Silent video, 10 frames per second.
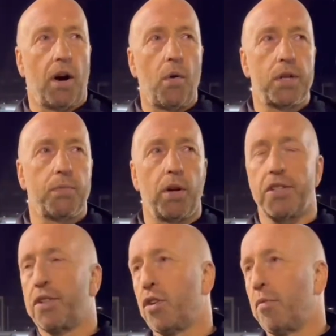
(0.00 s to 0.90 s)
I always want us
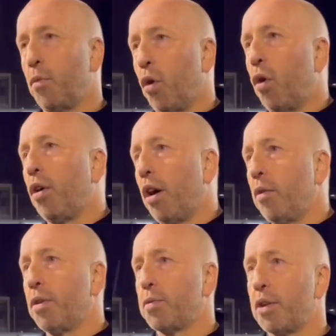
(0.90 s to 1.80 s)
to
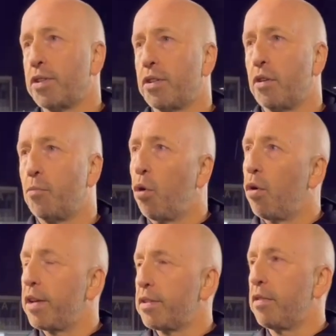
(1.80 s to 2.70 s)
do more,
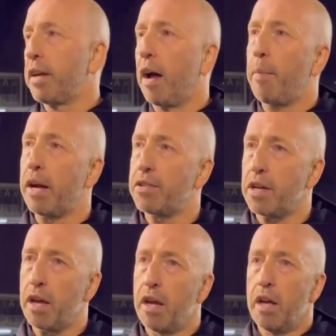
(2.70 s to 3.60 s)
yeah. There's no doubt about it.